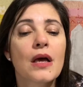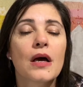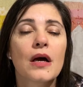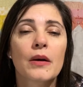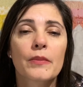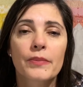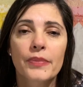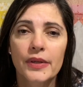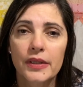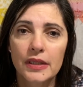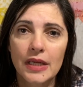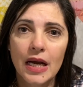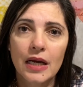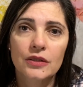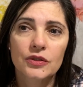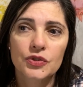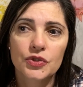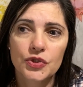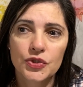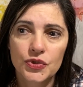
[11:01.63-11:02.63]
But
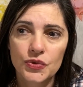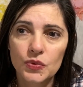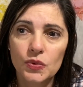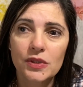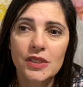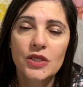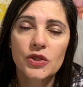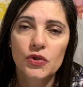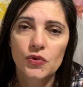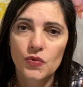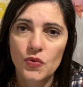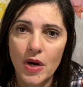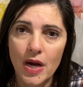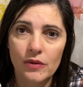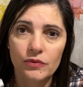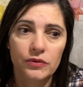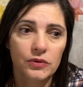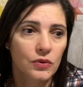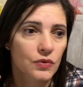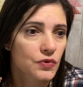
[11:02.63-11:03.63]
truly
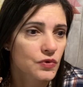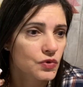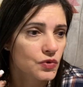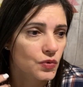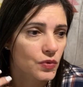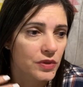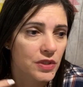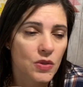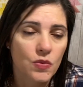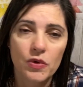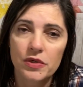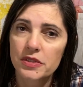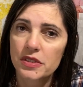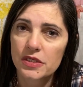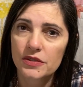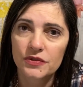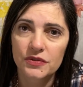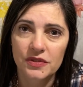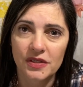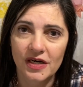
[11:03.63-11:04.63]
throughout those 21
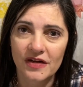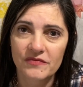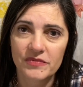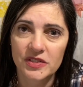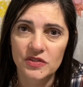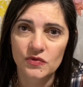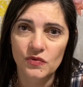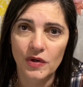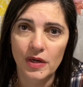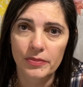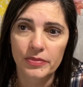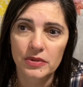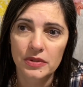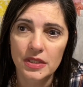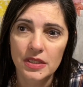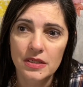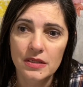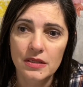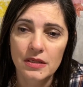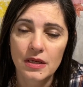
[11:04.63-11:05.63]
years that I've been
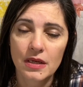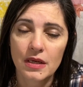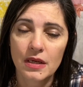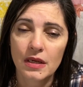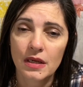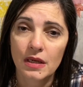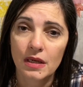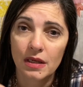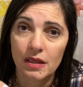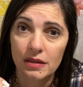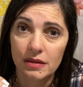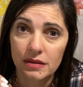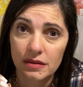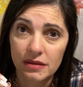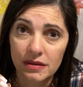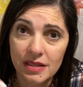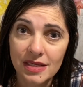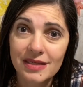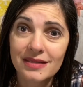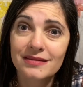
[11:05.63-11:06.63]
scrapbooking,
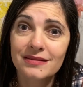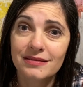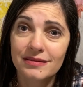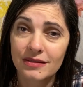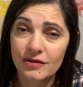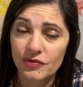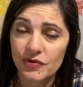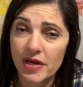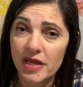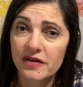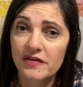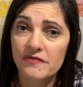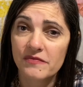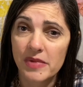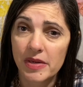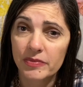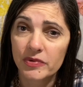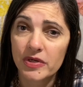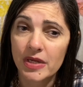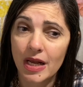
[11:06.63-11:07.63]
these Creative
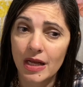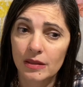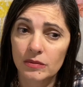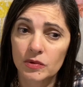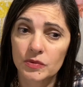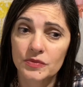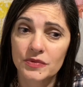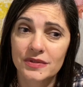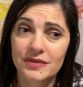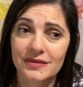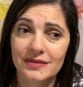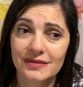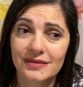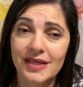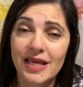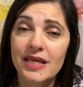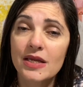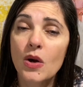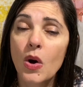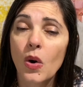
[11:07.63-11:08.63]
Memory albums,
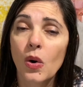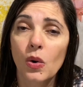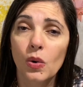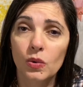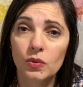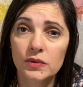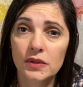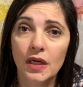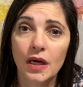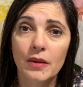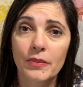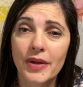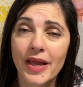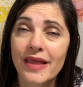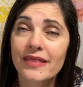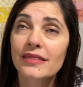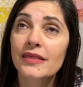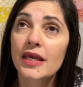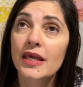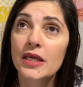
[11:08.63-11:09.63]
they hold up
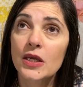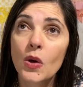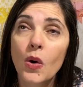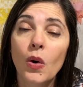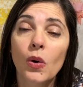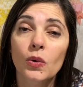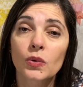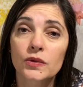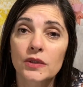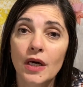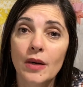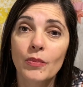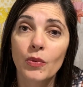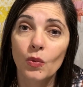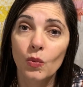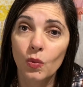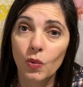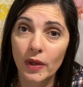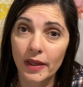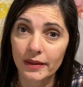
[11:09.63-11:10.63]
and they hold up
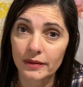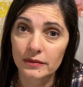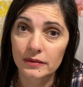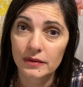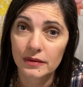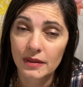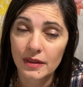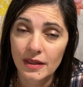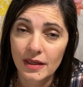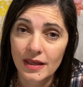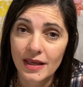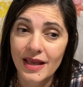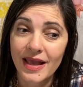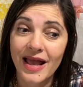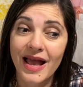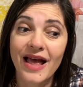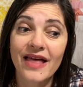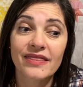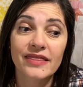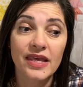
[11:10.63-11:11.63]
well.
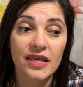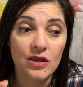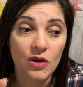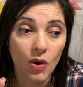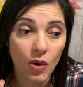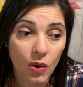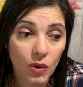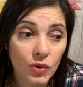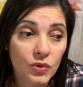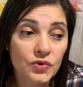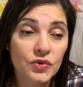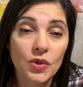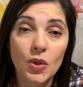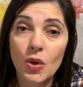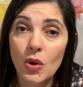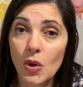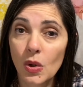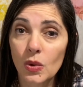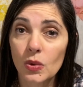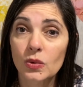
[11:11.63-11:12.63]
And they also
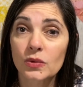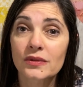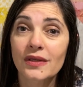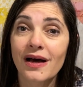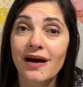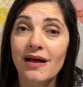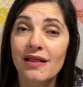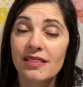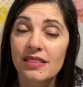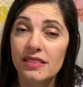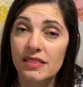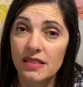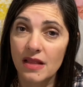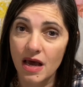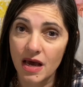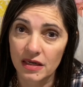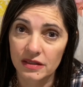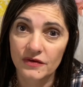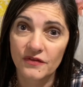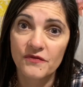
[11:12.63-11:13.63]
hold a
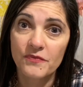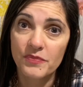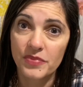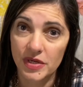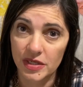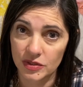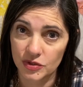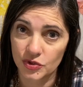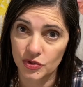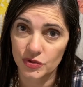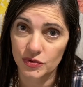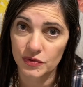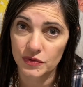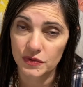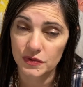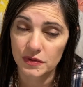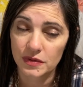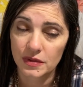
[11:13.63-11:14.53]
lot of pictures.